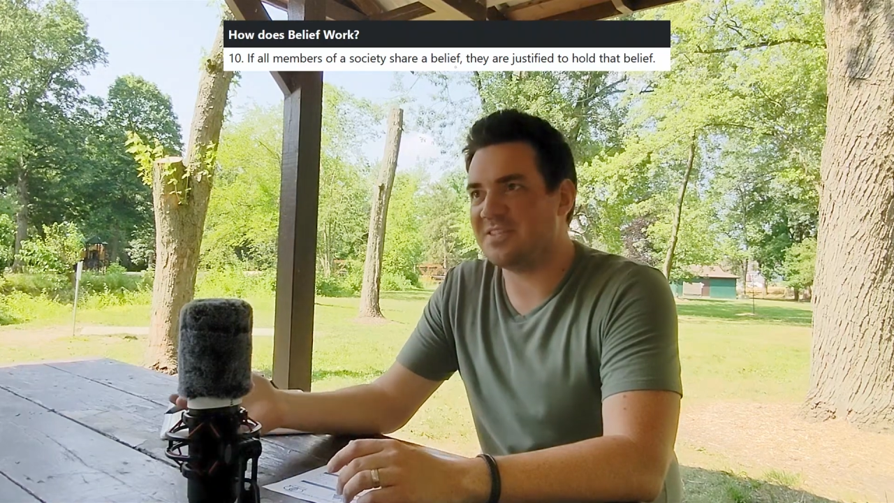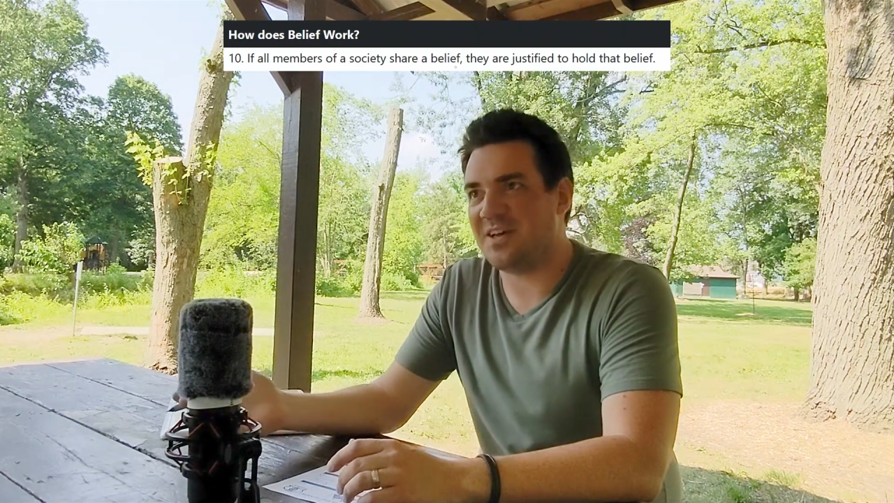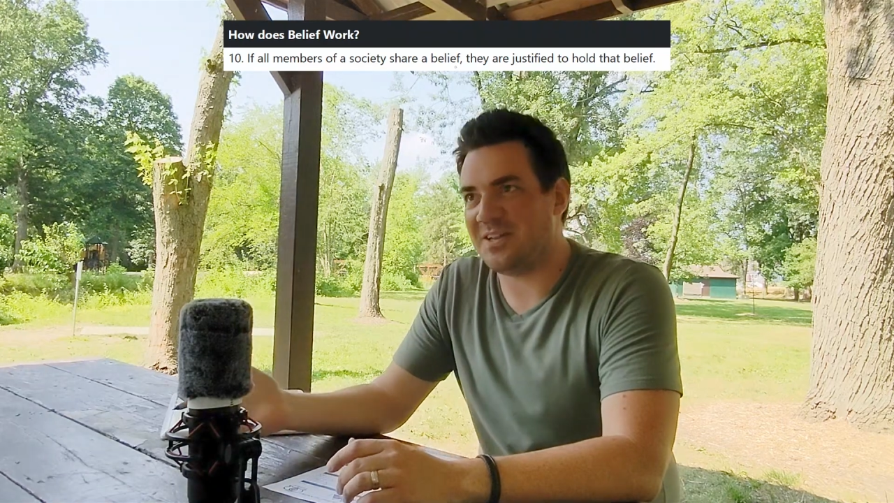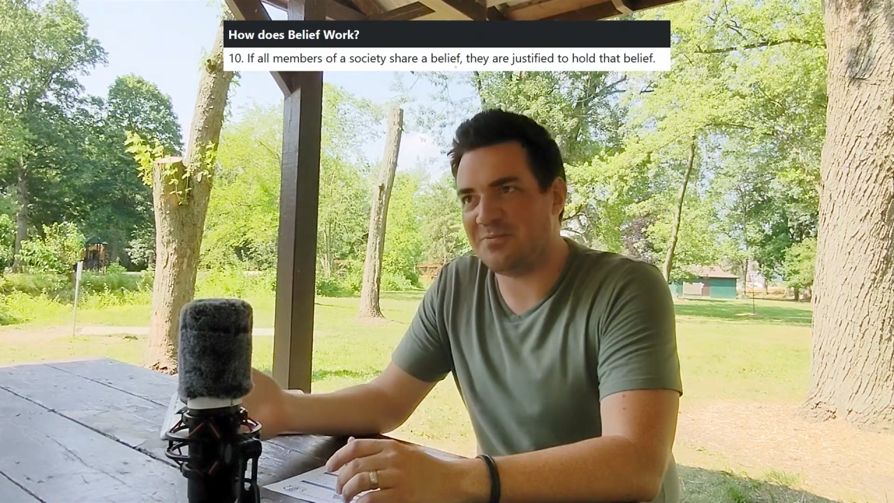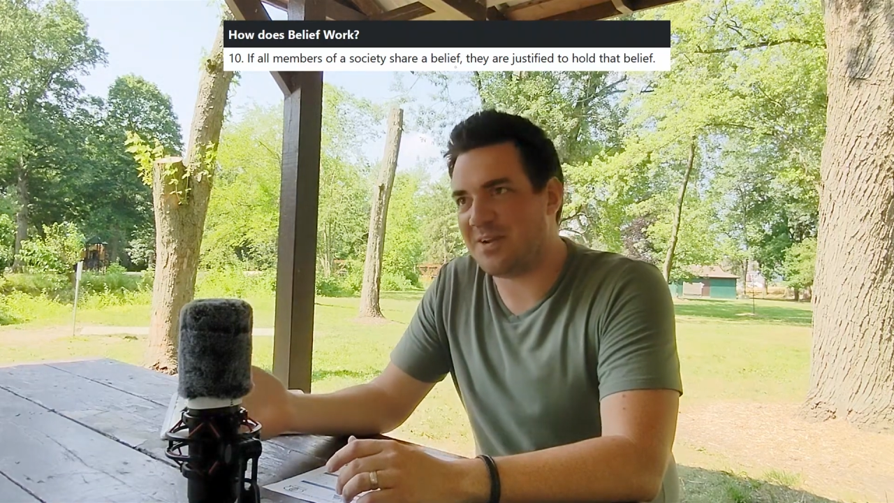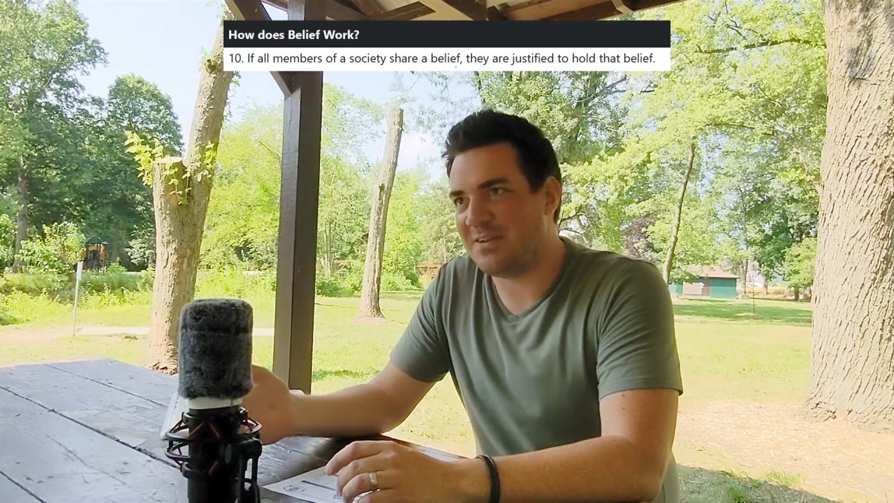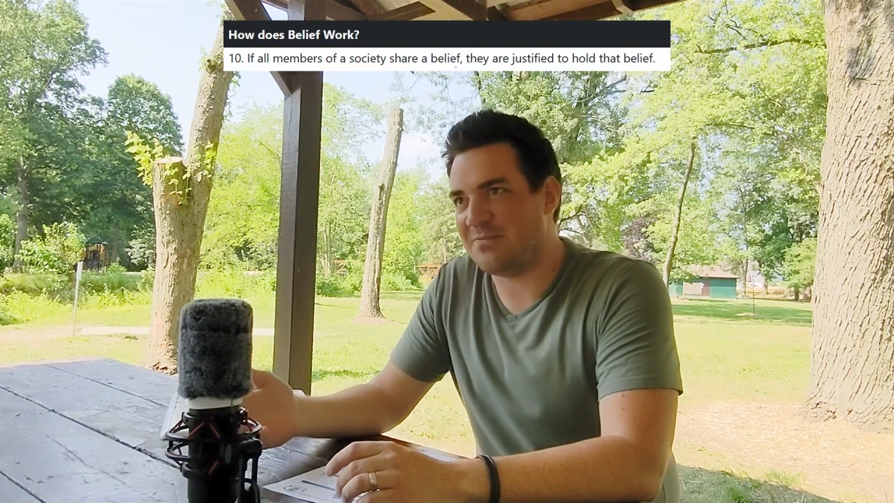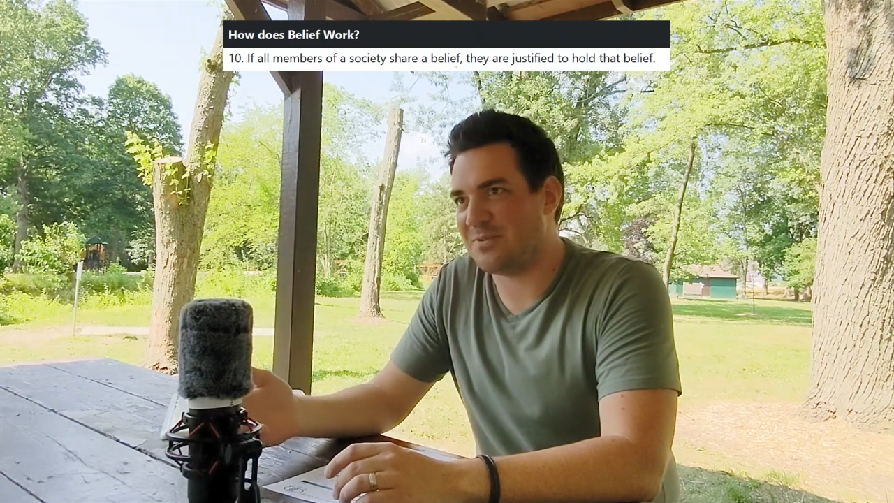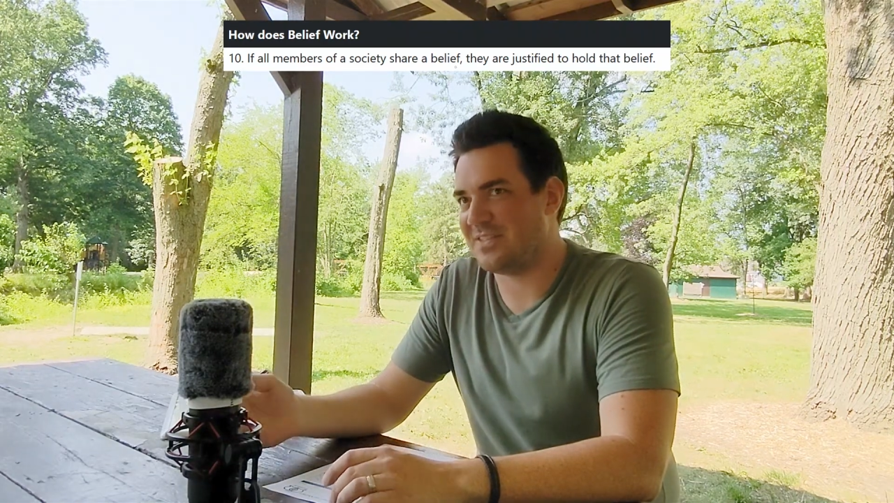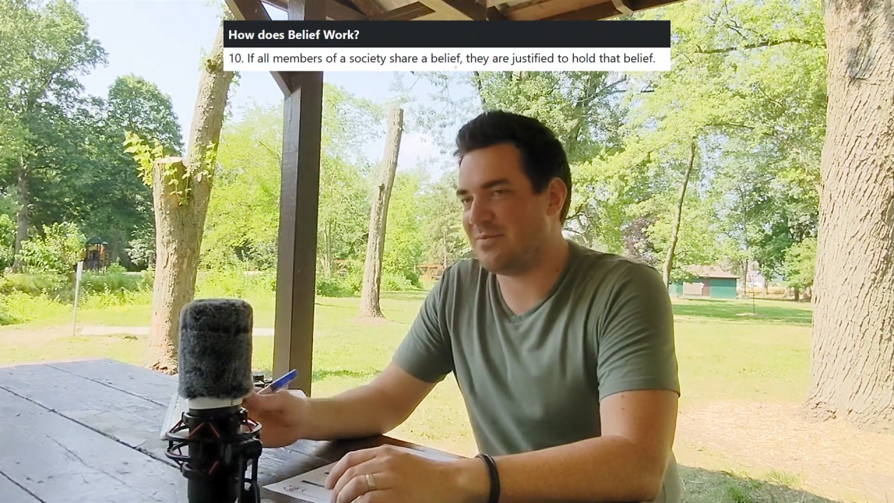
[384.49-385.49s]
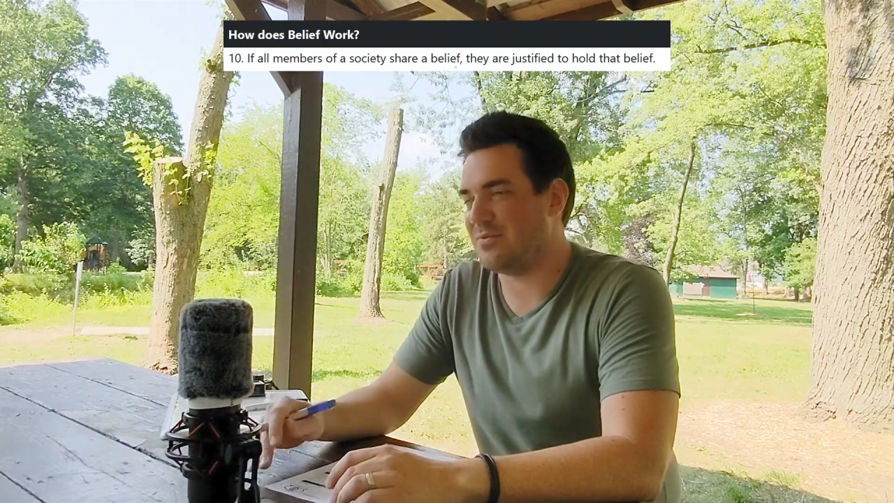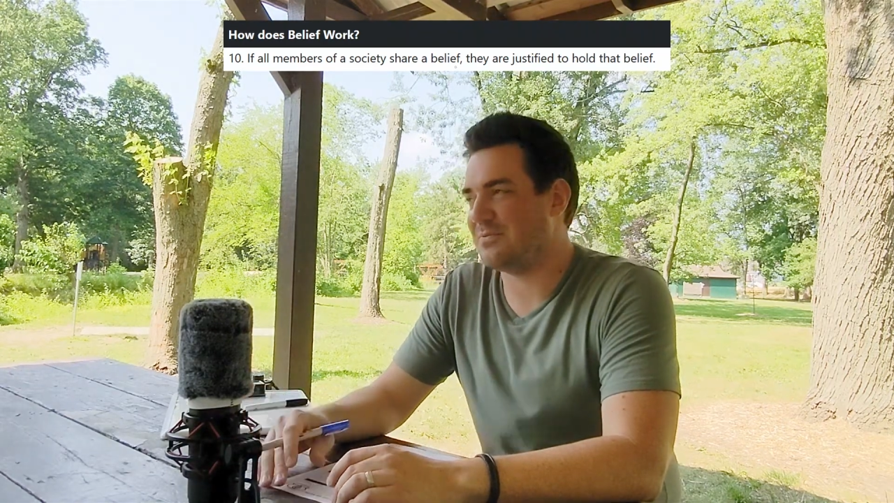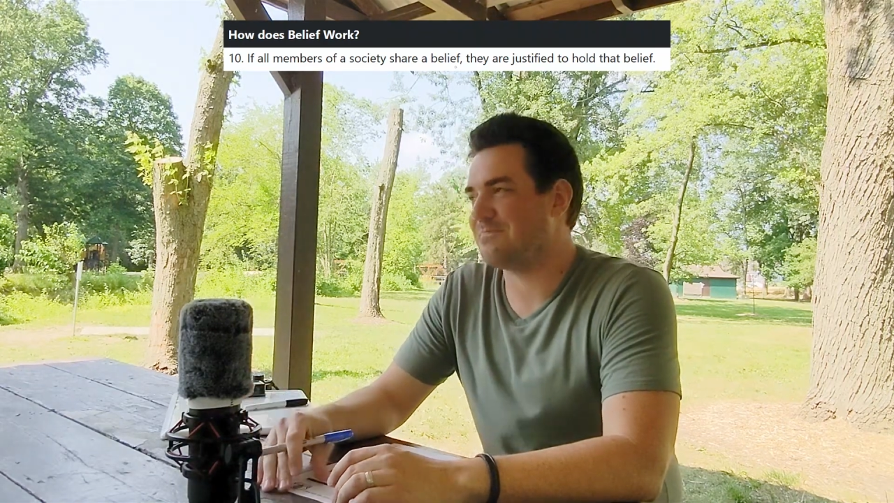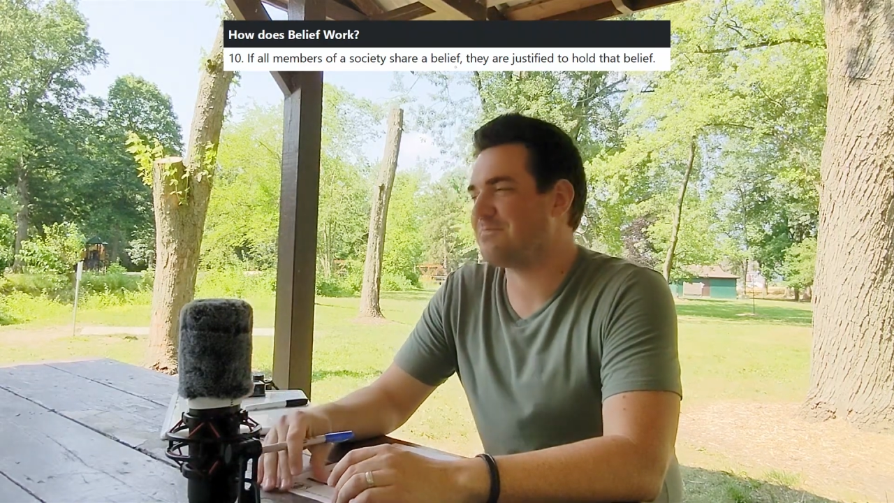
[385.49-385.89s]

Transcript: sun, right, for example.